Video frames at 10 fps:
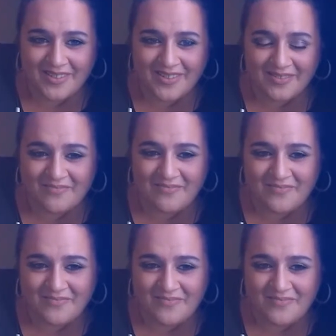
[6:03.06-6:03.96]

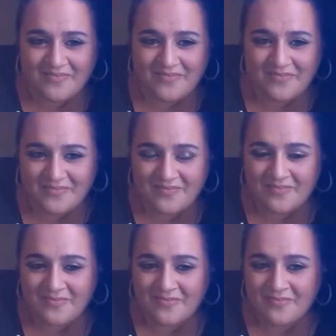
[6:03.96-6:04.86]

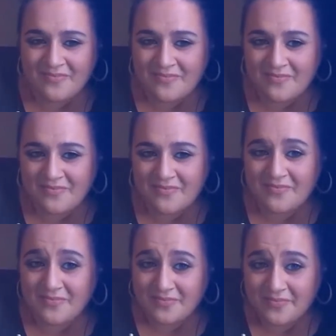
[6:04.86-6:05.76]

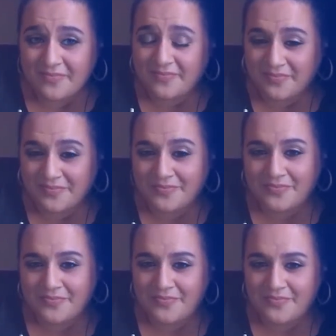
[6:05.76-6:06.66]

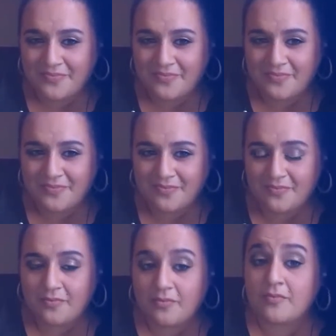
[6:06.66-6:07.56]

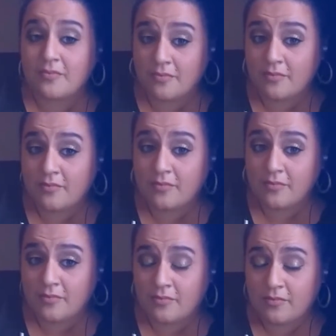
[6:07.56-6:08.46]

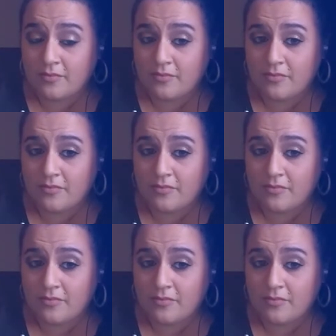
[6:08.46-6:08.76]
The person shown says nothing.